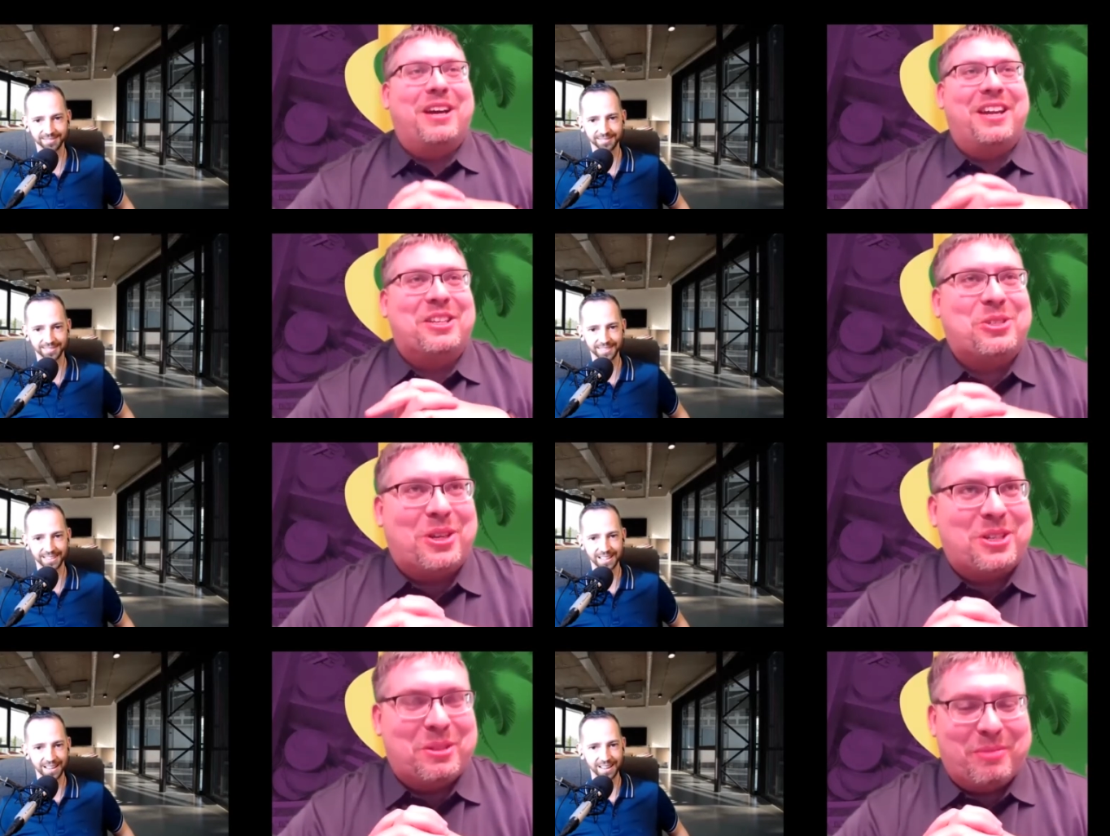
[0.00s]
Speaker 1: by any
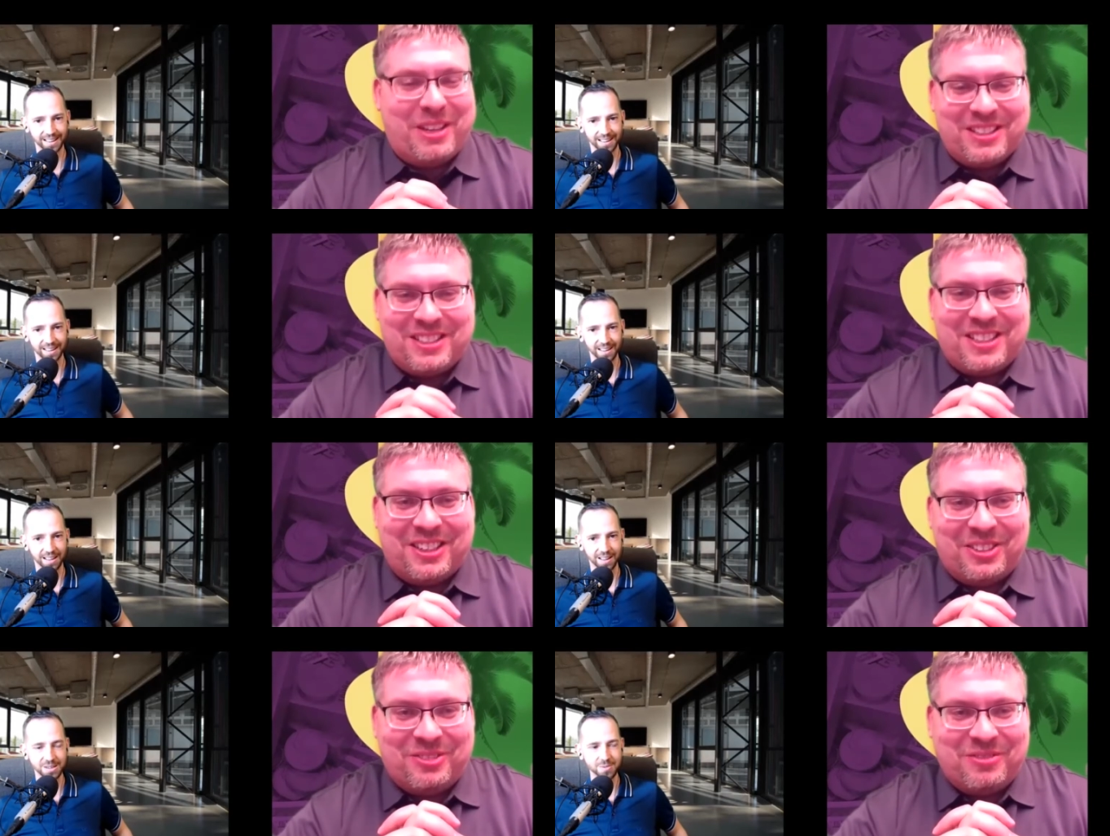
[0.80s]
stretch of the means
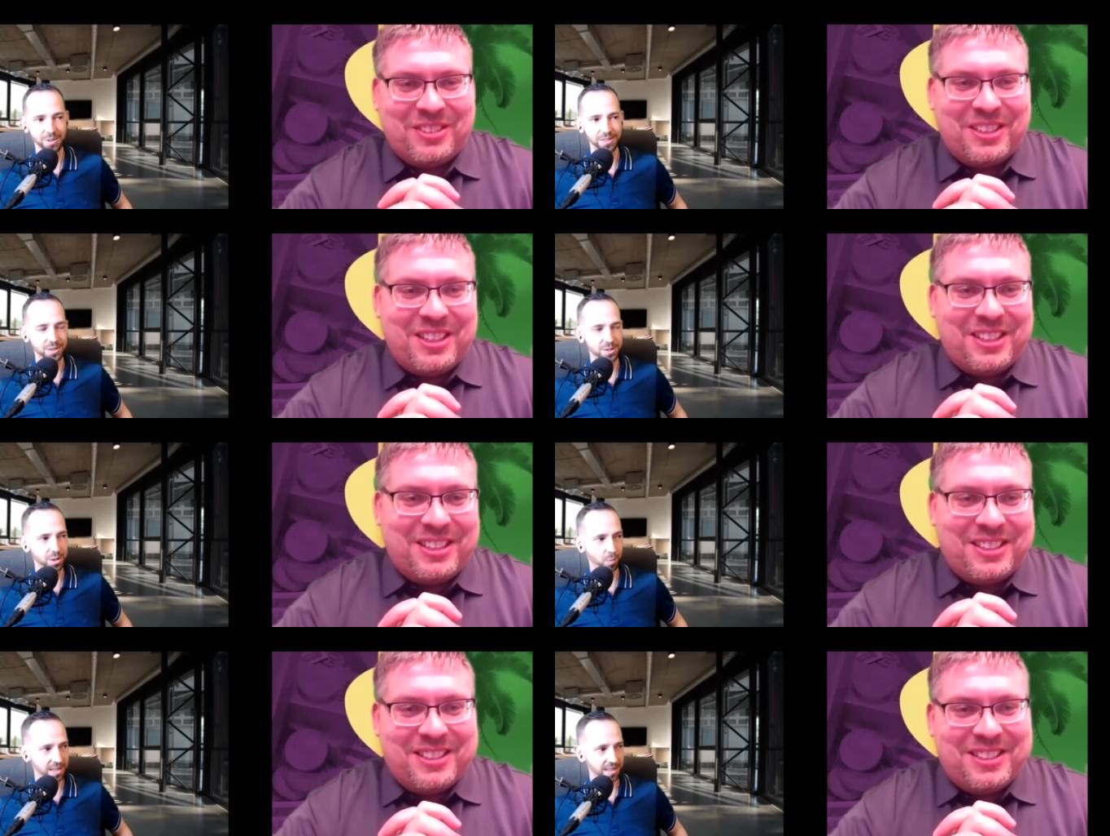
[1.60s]
so
Speaker 2: well
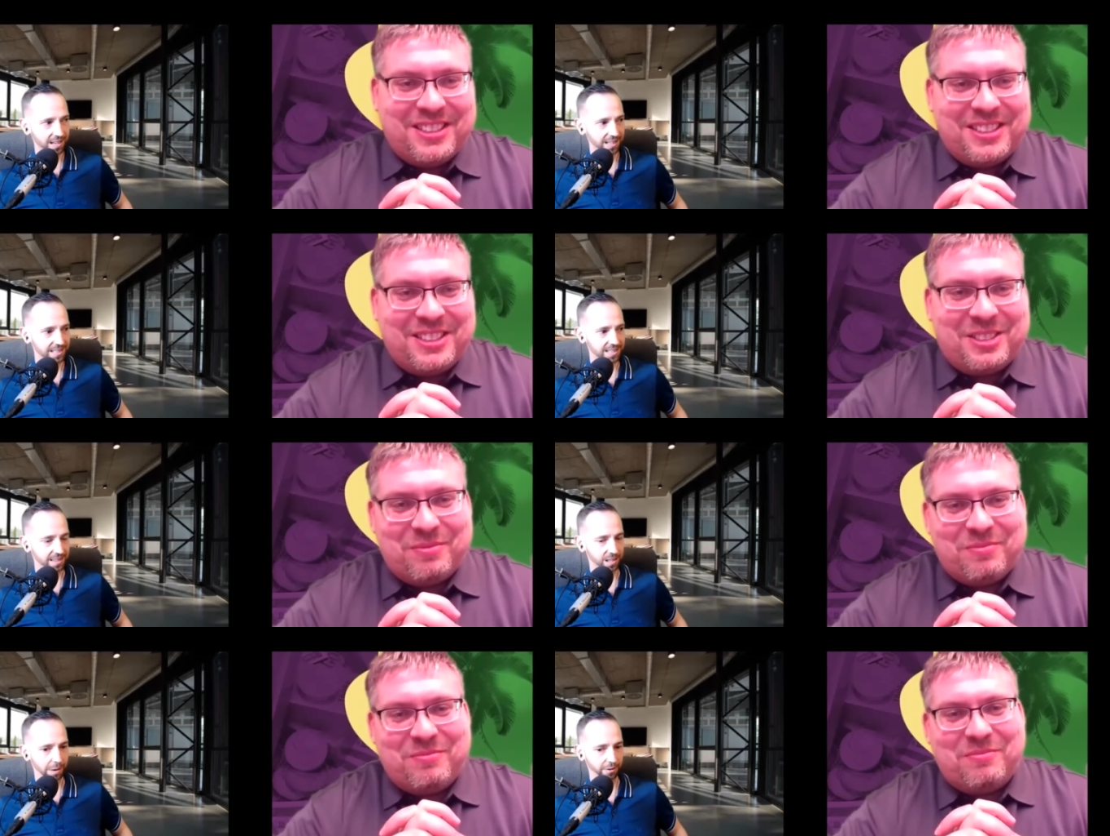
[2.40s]
the way that i like to
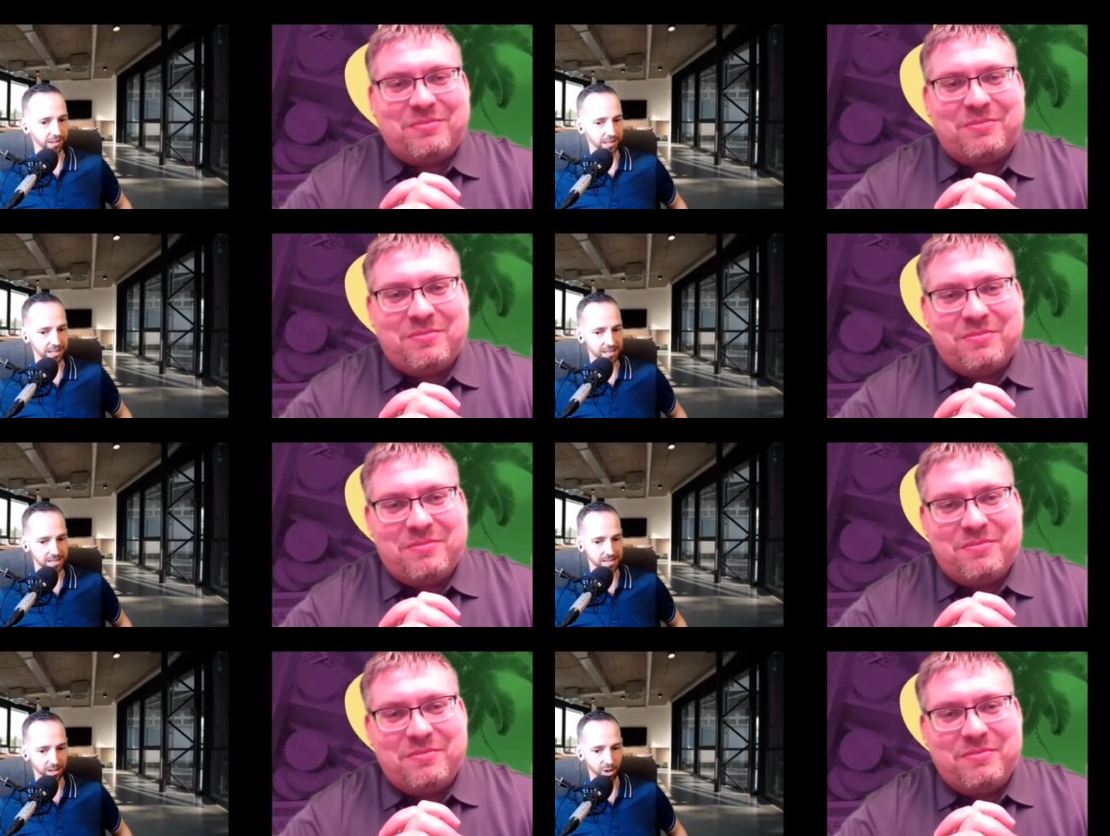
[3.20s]
think about it
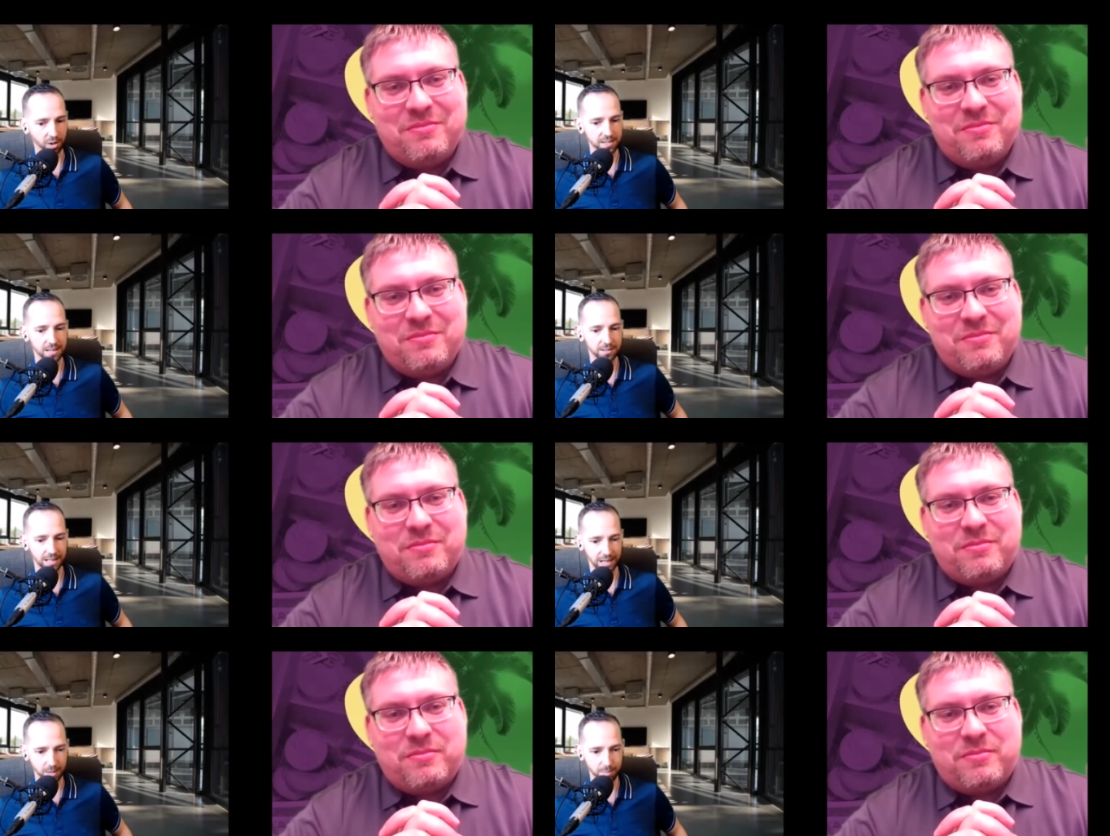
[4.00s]
is the content
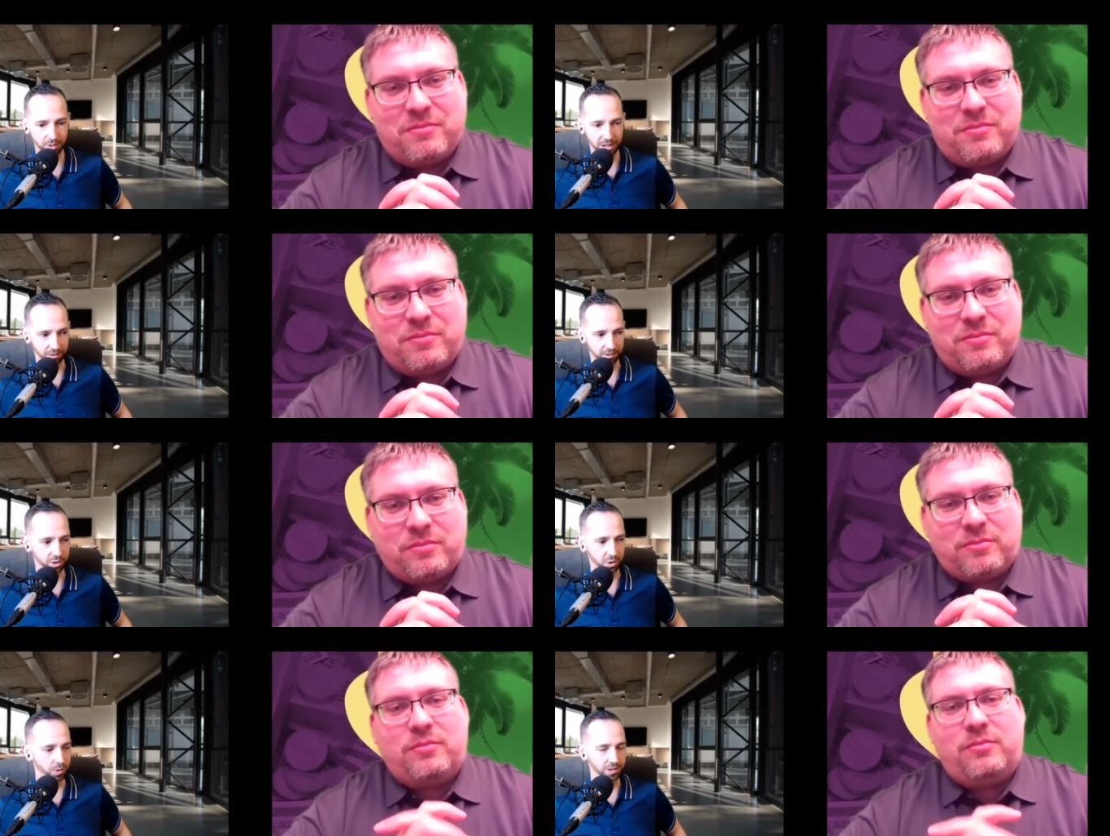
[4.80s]
that i put out
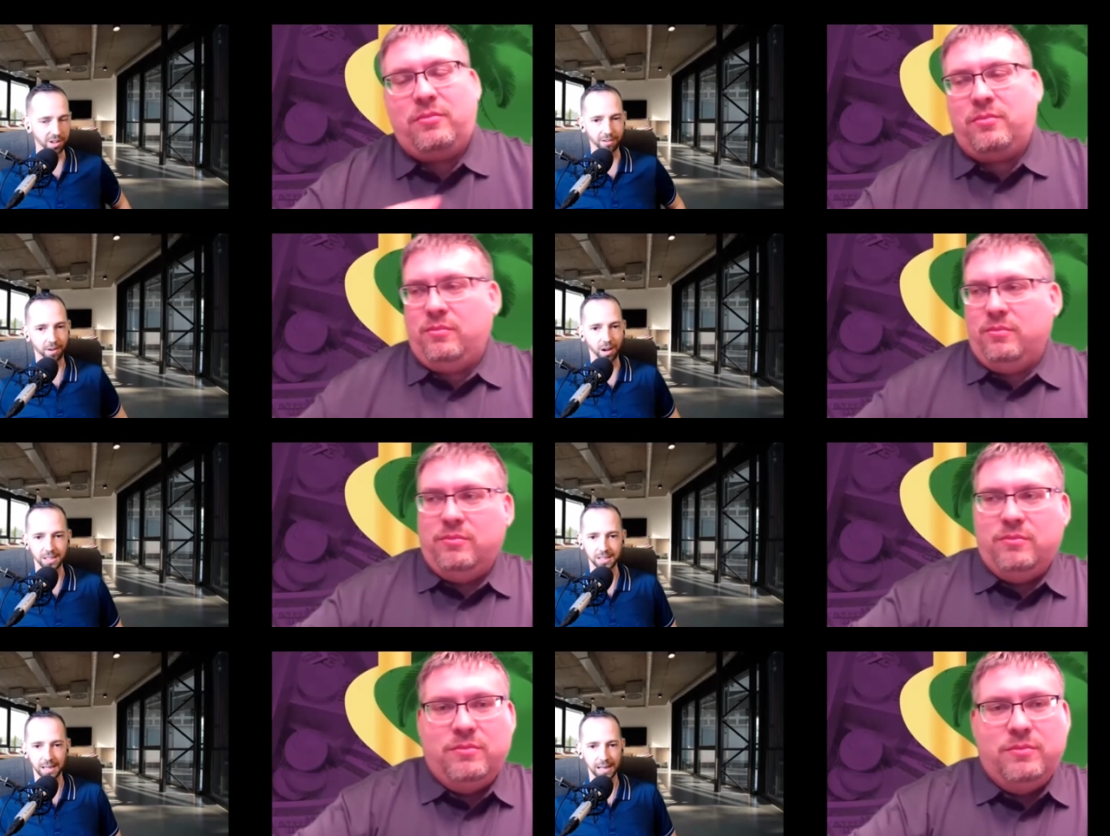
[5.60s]
you will not
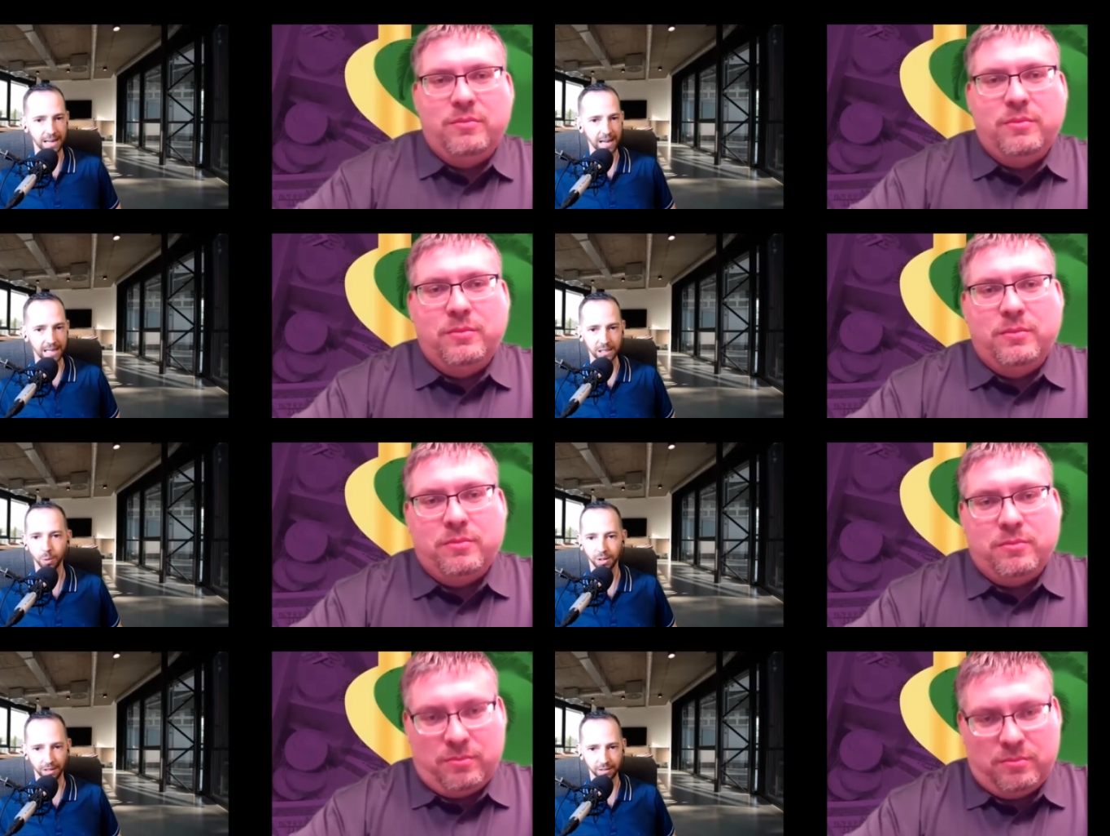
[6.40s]
find
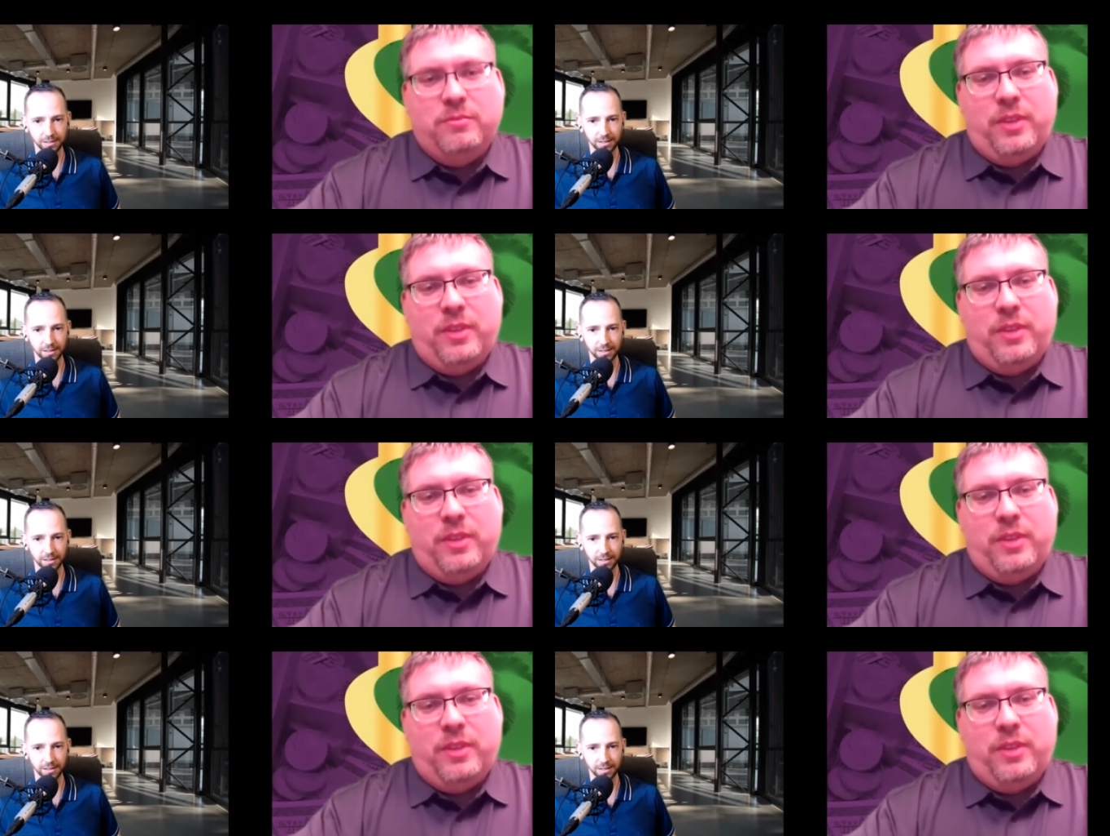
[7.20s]
anywhere else.